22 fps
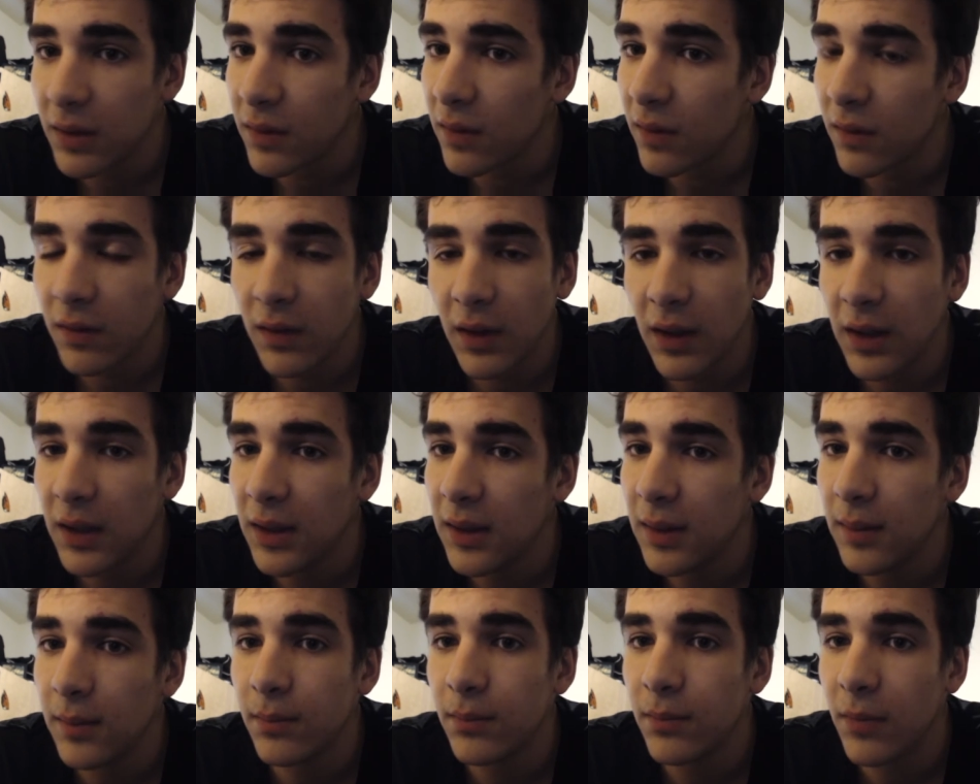the
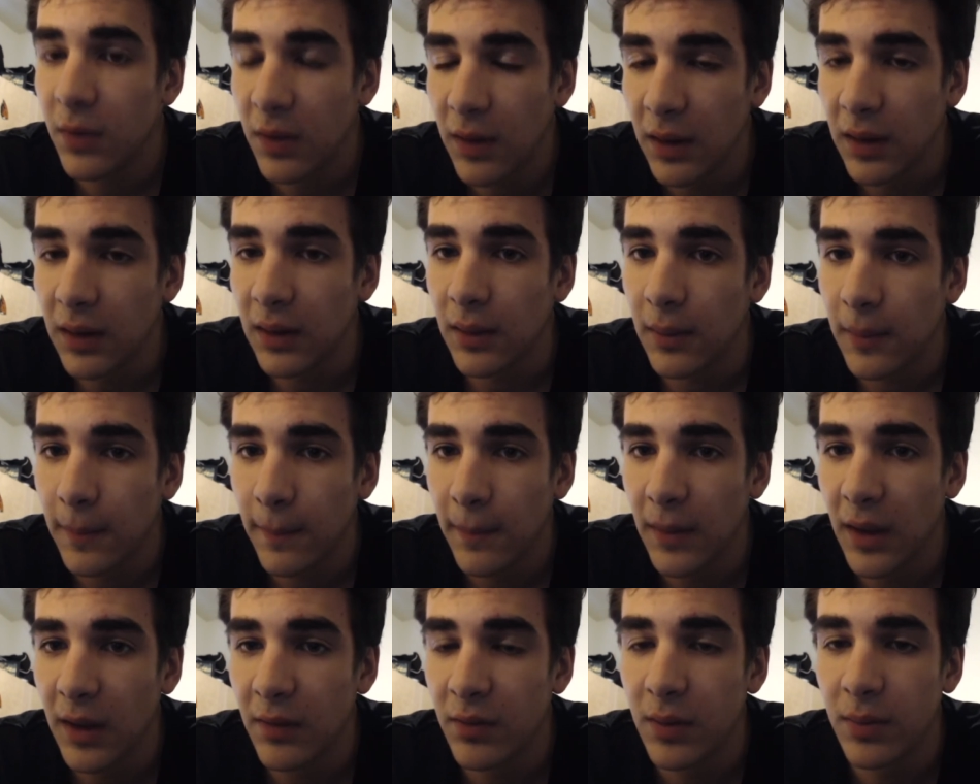same thing.
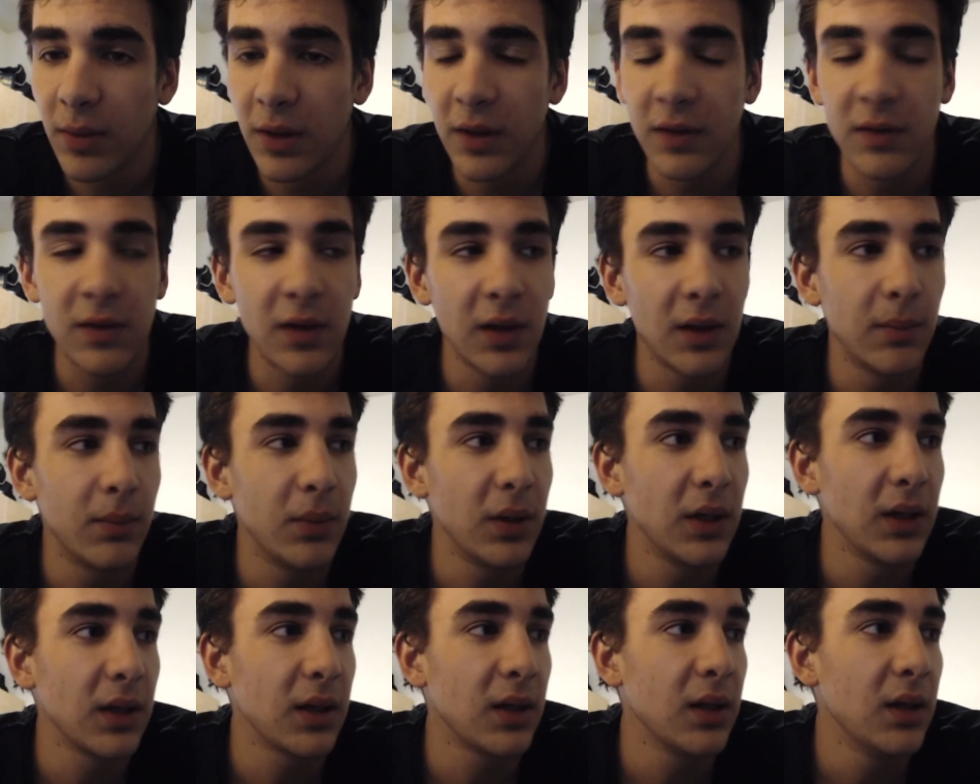Everybody's going to
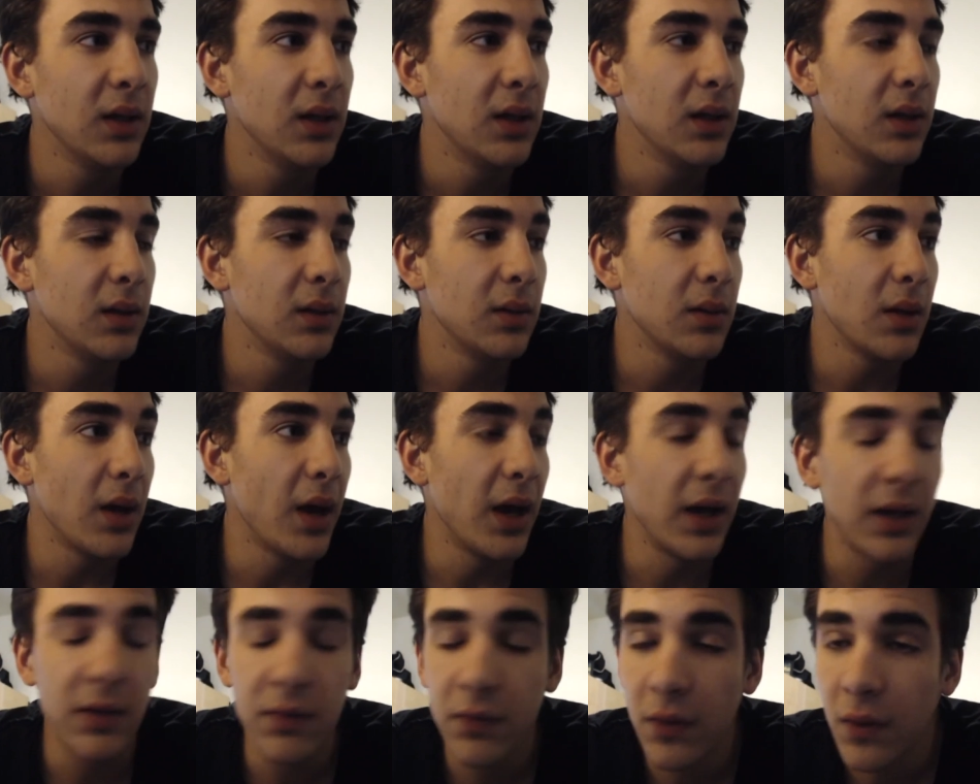pick
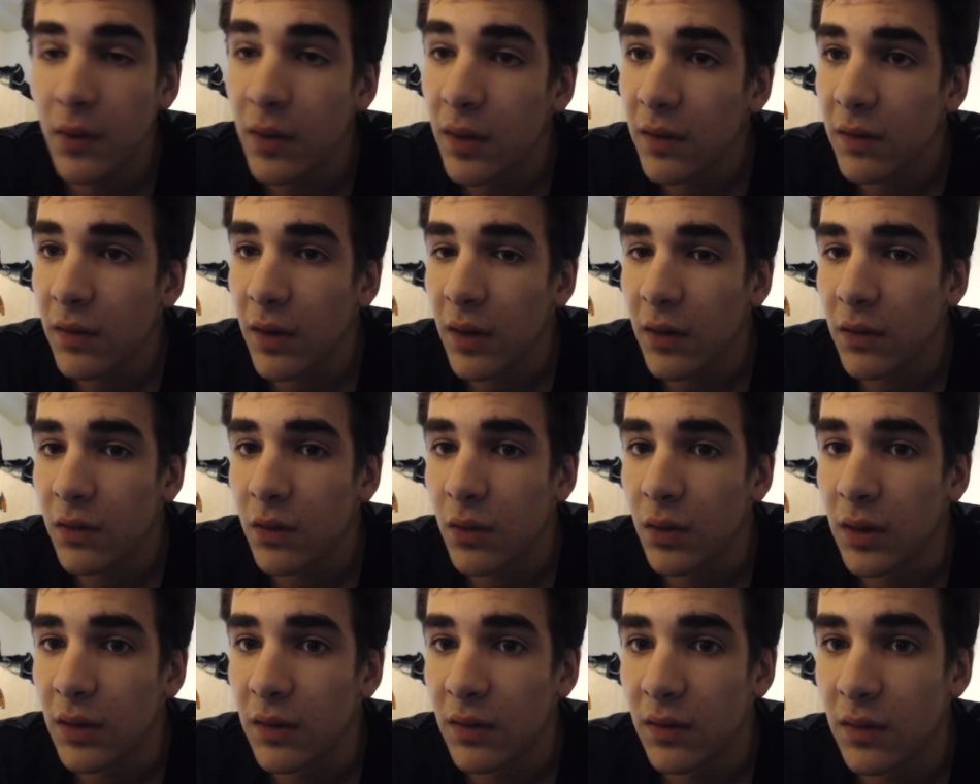iPhone
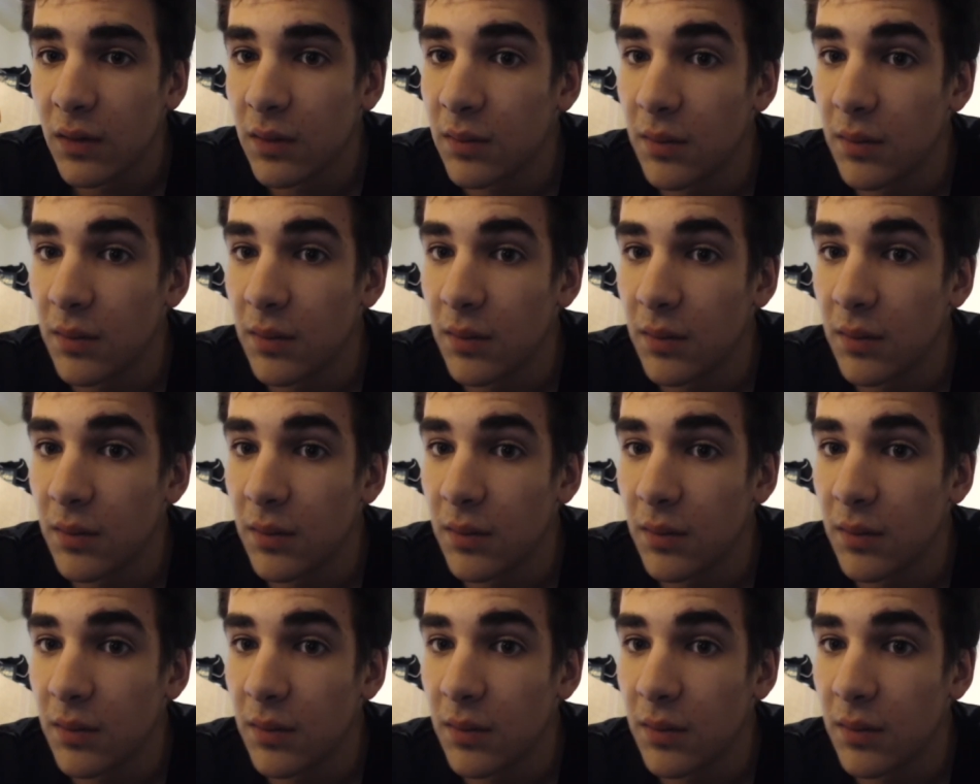accessories.